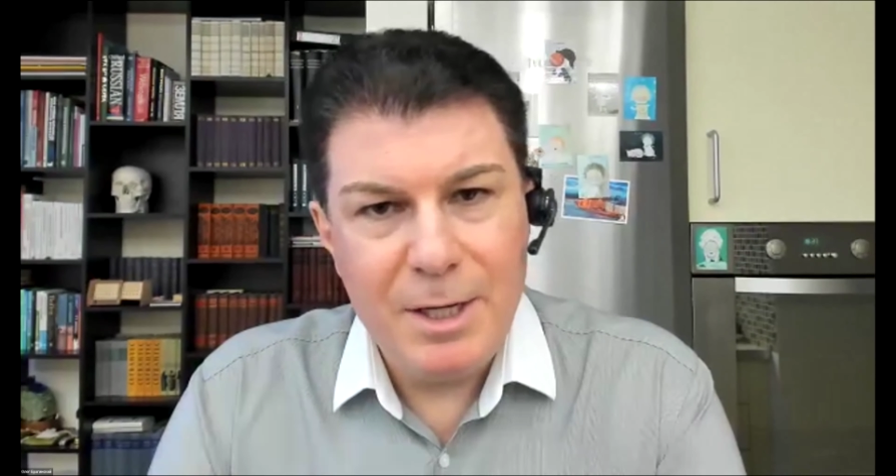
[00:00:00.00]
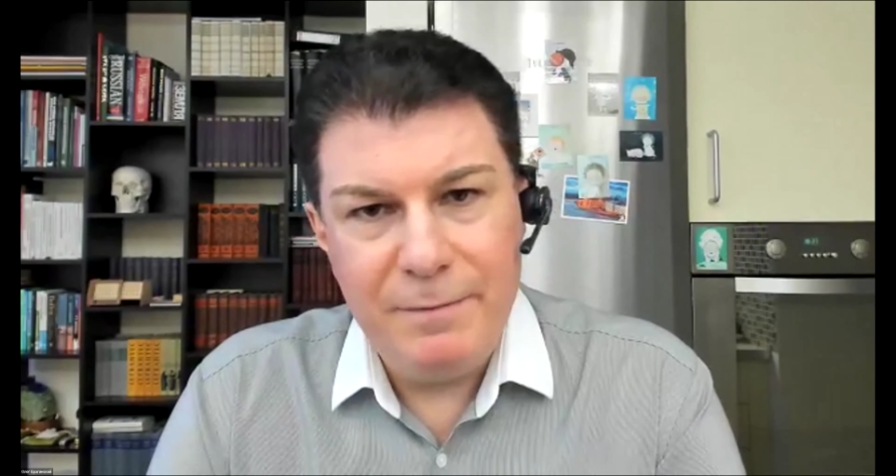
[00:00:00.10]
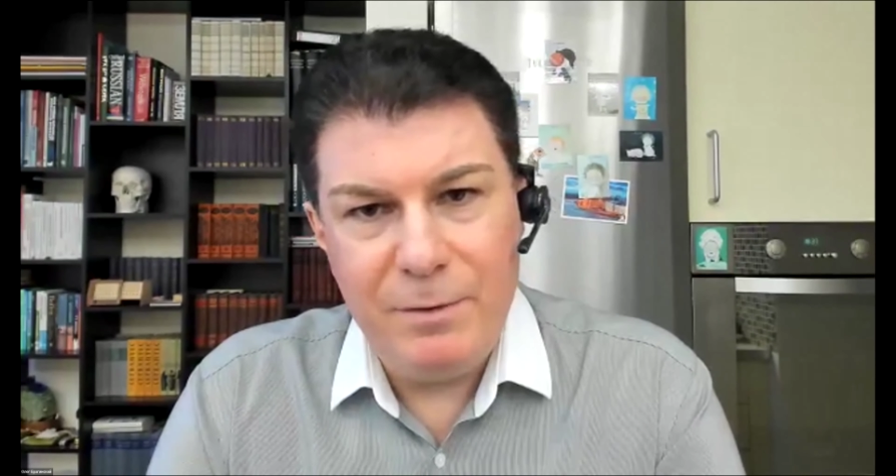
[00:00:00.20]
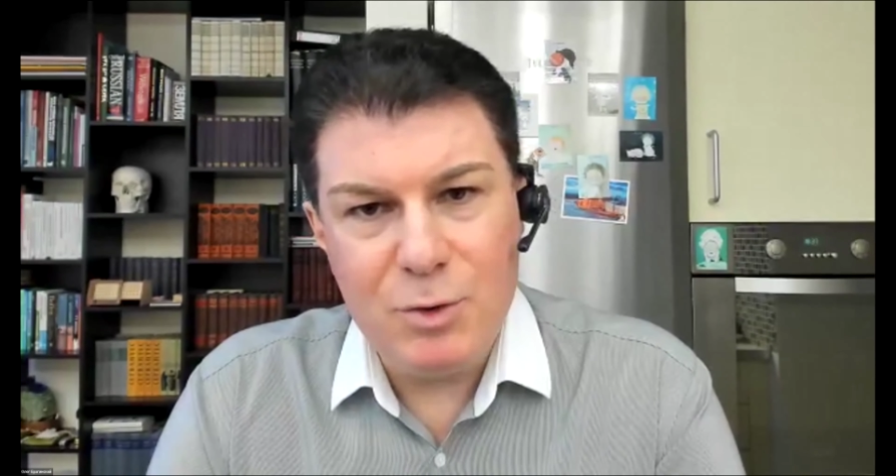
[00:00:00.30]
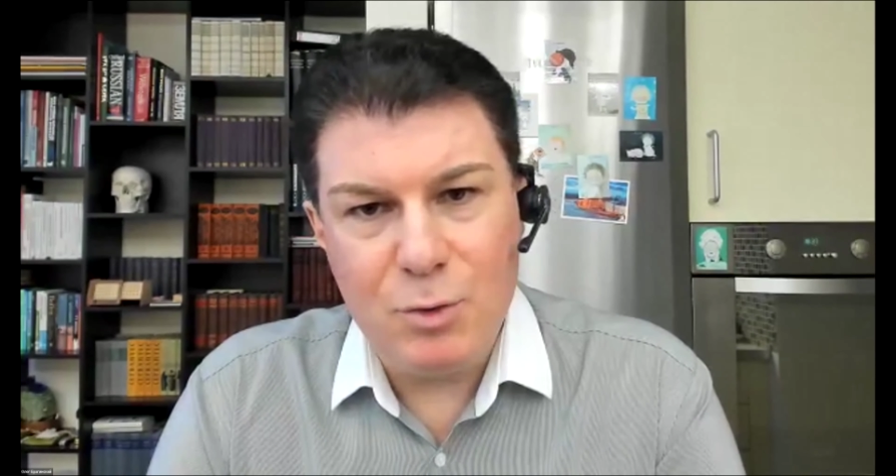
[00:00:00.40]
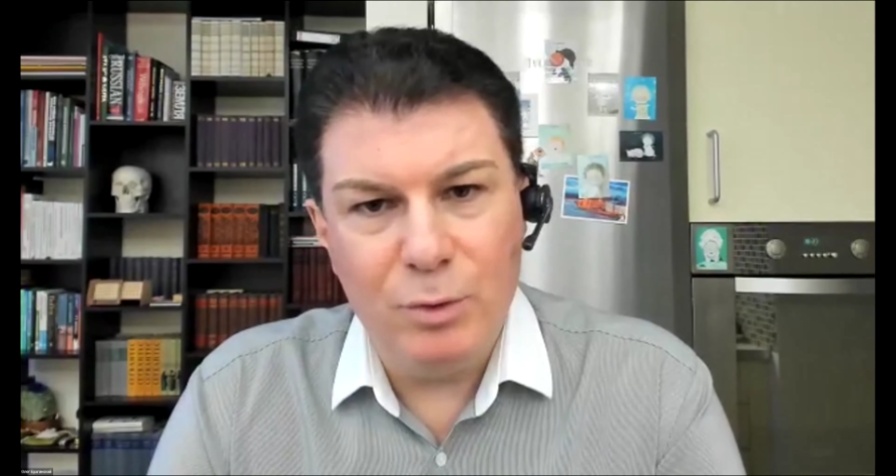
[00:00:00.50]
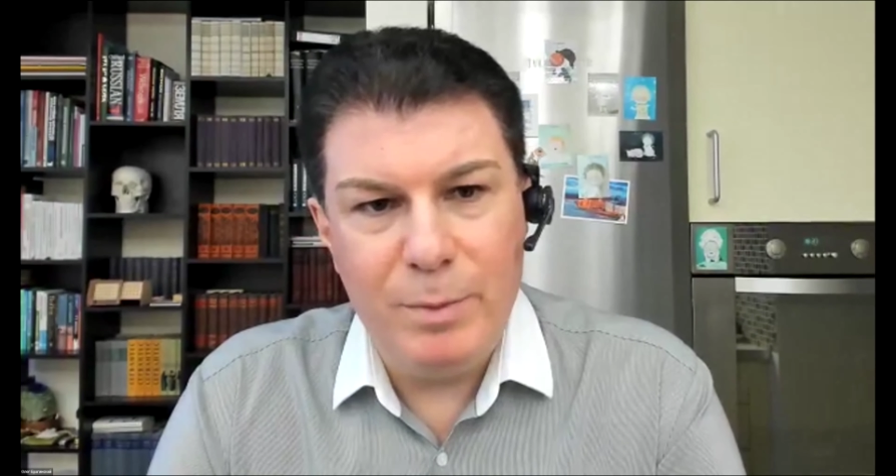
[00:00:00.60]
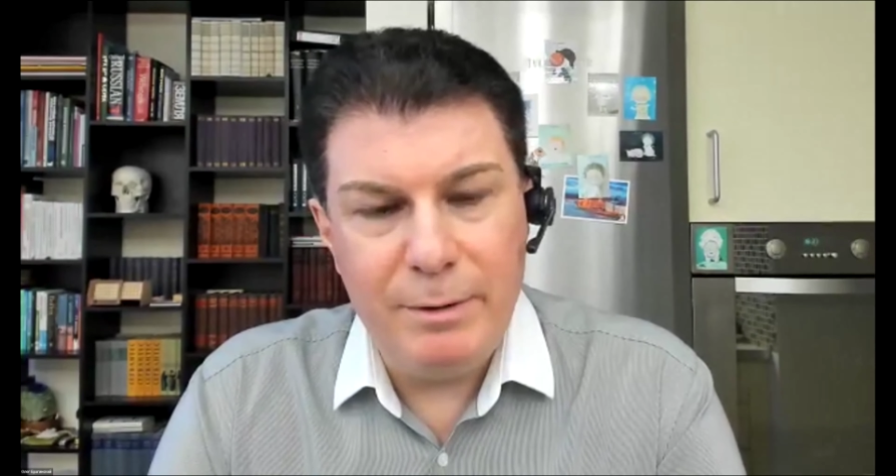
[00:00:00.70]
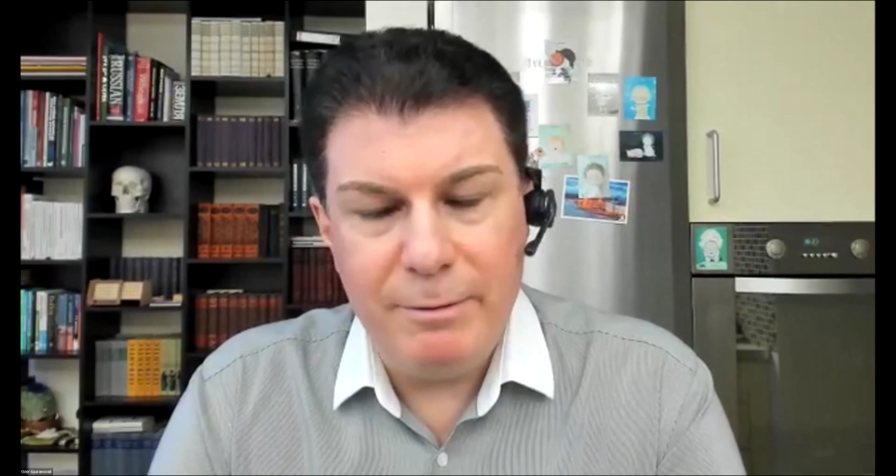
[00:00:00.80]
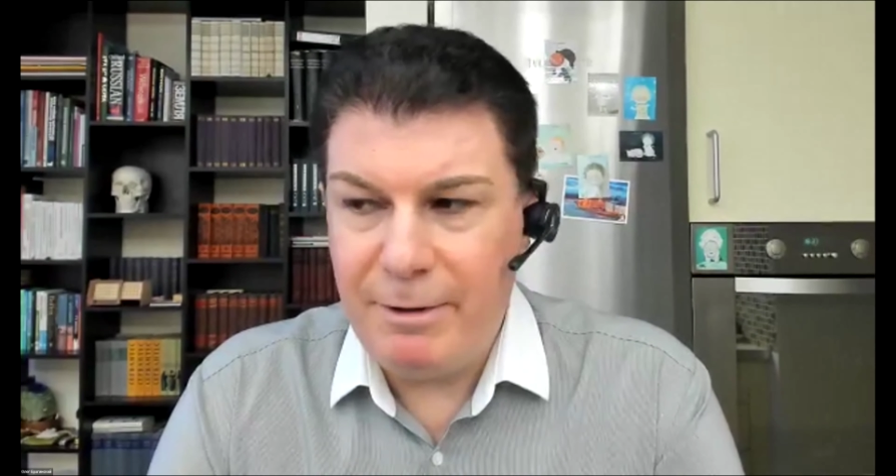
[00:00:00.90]
which could
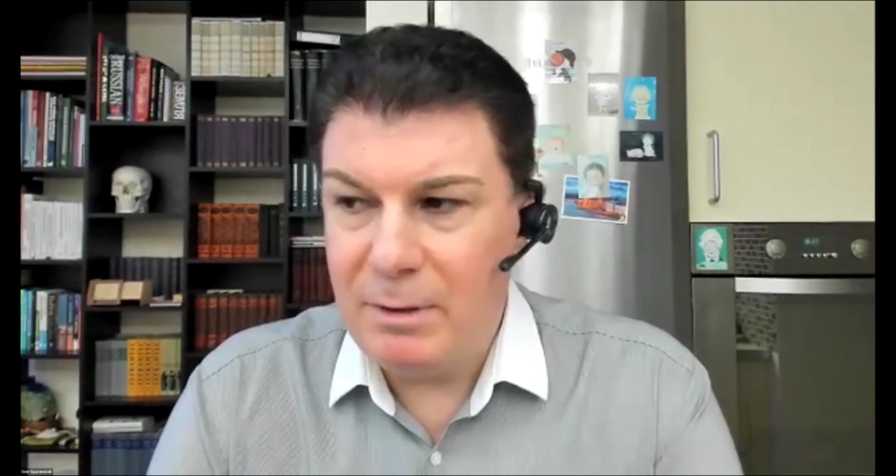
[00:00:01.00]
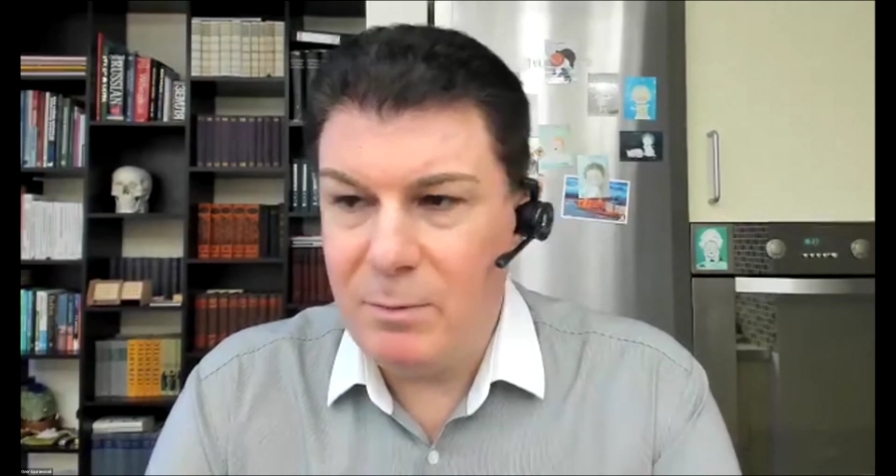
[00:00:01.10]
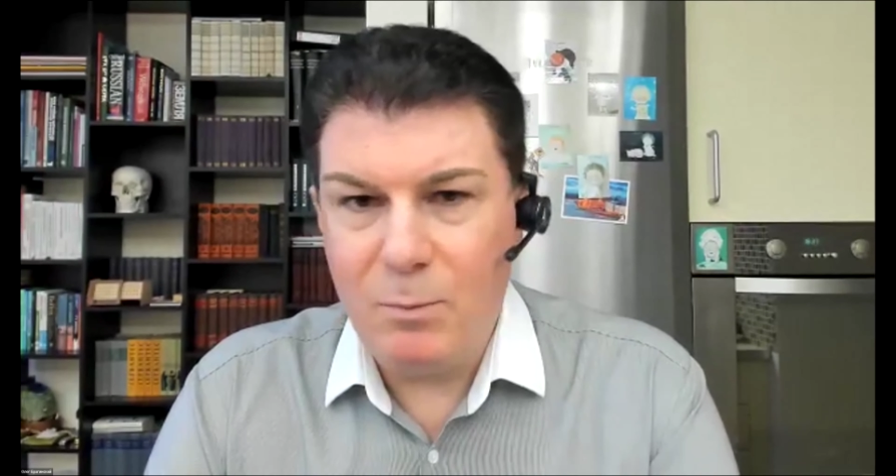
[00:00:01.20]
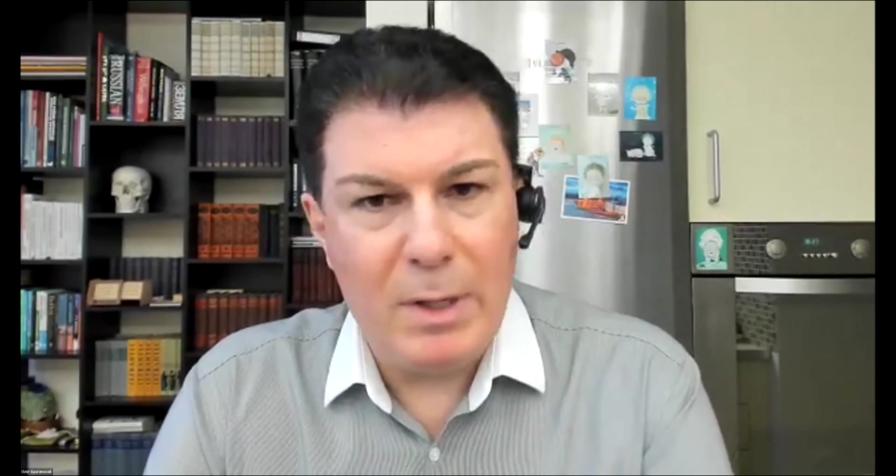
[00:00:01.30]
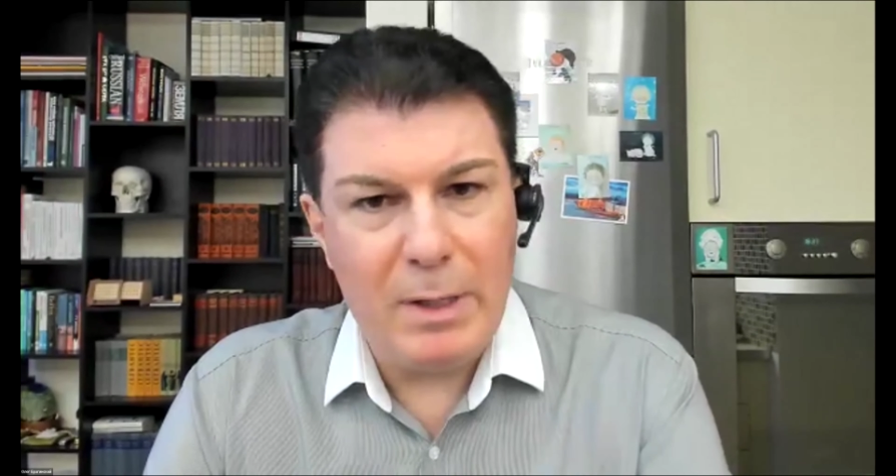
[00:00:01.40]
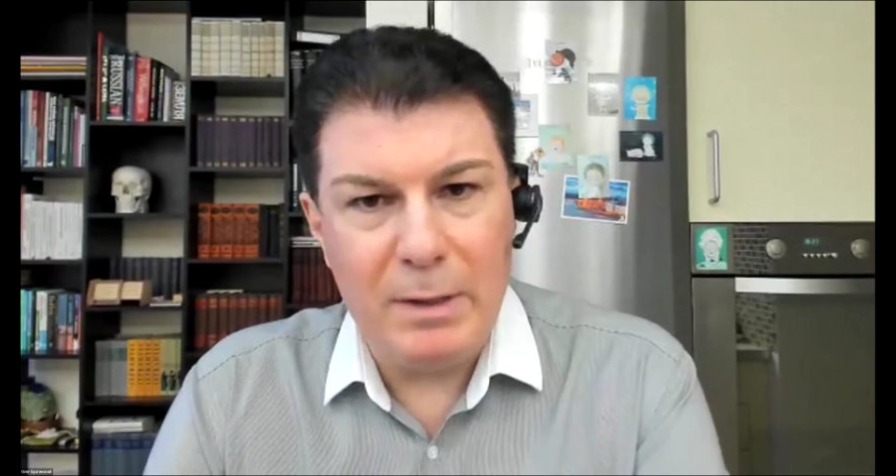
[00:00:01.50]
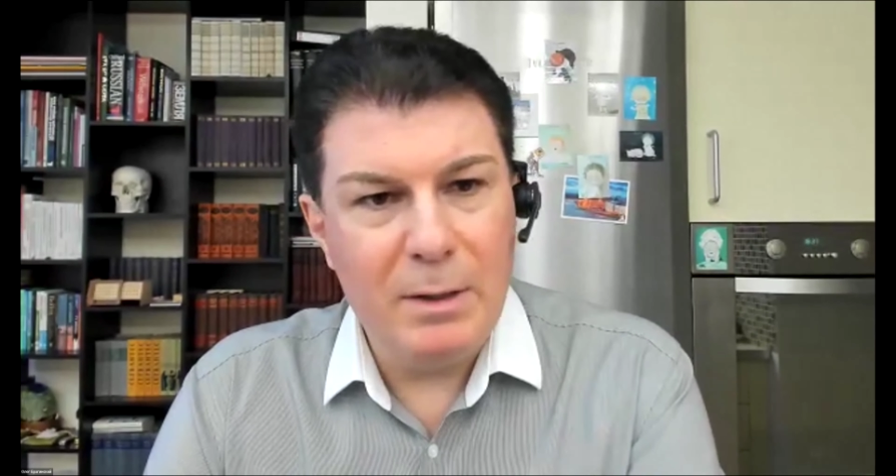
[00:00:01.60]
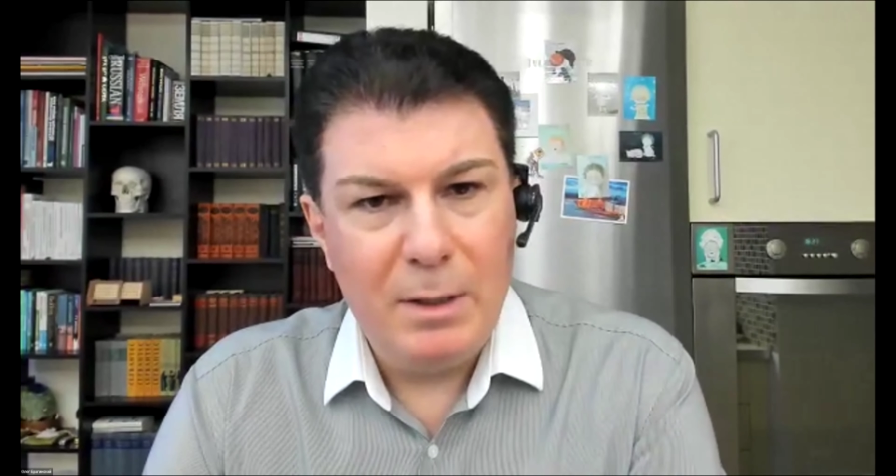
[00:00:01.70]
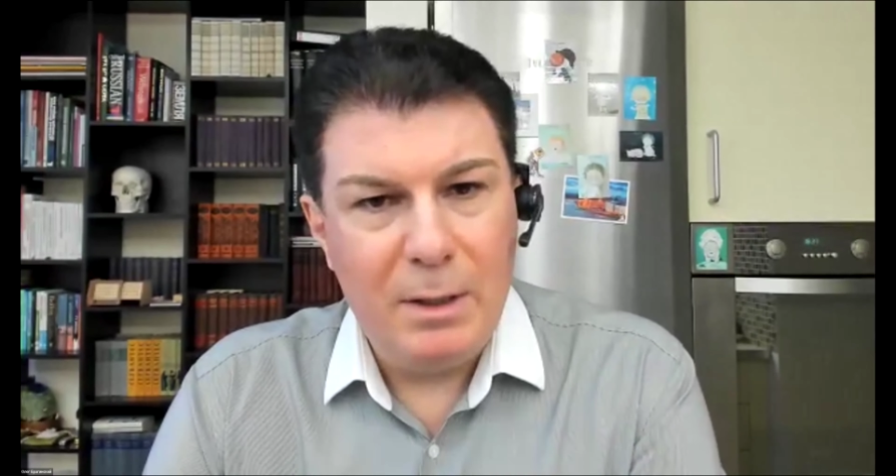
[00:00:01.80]
be read by